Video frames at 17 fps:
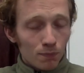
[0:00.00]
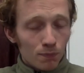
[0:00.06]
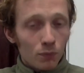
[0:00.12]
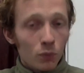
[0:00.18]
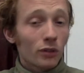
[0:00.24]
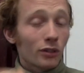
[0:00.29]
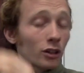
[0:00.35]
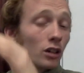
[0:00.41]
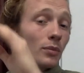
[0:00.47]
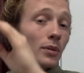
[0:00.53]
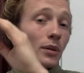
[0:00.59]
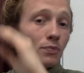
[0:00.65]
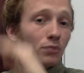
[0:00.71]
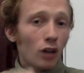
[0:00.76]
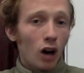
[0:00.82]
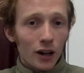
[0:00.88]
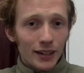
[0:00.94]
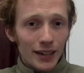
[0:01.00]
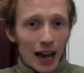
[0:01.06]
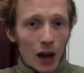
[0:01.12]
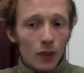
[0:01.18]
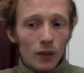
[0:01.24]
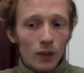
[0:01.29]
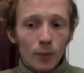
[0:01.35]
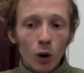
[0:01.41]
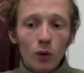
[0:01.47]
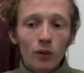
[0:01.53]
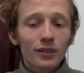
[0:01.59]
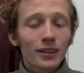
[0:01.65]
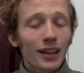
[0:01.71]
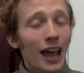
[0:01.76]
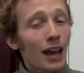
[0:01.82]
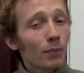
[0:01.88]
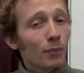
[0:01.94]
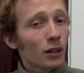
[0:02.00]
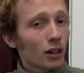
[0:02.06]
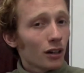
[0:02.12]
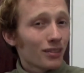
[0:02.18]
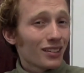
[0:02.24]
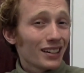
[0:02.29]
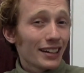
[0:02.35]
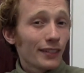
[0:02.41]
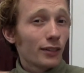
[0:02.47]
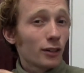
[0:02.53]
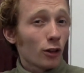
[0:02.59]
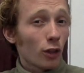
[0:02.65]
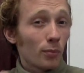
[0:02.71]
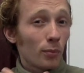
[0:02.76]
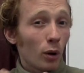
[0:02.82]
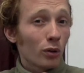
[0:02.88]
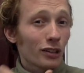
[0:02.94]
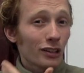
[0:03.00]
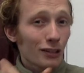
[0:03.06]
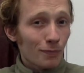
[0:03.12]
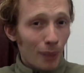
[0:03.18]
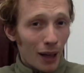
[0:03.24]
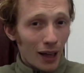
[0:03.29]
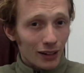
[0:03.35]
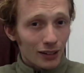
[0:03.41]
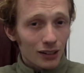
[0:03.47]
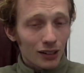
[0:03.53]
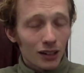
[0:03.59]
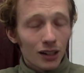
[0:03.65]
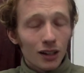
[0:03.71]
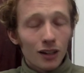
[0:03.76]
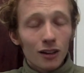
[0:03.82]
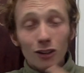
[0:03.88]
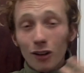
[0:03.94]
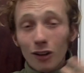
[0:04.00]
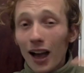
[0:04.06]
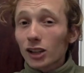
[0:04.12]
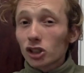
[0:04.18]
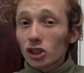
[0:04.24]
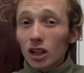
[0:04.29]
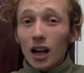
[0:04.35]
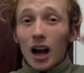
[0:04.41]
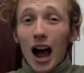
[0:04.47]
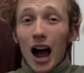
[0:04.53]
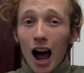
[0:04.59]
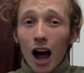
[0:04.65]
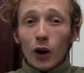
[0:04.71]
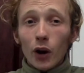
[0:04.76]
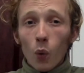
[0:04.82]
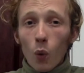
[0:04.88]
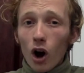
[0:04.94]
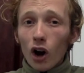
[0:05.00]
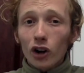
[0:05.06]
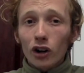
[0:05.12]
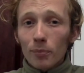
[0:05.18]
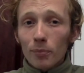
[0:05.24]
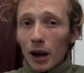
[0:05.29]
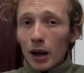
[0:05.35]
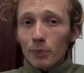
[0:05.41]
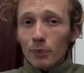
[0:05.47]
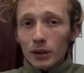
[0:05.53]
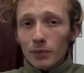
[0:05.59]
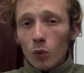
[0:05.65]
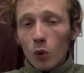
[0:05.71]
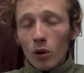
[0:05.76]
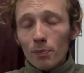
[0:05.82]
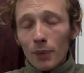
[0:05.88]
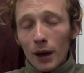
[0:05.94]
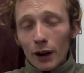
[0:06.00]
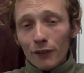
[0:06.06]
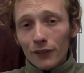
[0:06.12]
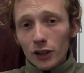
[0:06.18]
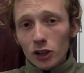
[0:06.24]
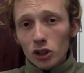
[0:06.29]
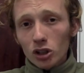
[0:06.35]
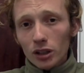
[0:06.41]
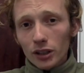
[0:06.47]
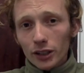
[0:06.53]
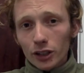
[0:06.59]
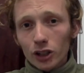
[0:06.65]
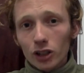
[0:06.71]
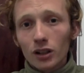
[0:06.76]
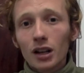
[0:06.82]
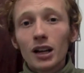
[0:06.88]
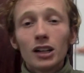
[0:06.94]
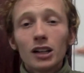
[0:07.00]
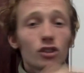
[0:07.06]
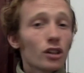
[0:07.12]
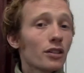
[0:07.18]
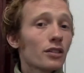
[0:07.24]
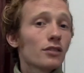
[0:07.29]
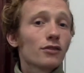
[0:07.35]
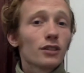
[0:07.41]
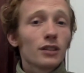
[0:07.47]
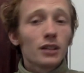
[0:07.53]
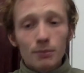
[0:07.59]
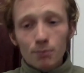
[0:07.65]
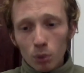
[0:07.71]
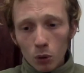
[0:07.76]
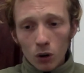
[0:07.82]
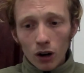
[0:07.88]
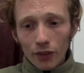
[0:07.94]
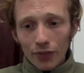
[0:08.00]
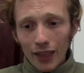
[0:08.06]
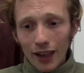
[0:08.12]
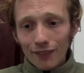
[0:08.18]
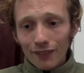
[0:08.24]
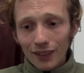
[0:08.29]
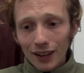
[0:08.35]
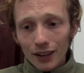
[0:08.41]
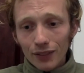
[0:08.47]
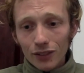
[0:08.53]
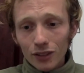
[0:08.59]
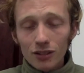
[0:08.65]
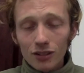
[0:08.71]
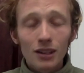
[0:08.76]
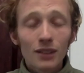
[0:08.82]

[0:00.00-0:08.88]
it's going to be brought down the most and because the leaves are the most spent. So actually a hotter water might be more beneficial here just to really pour out that flavors.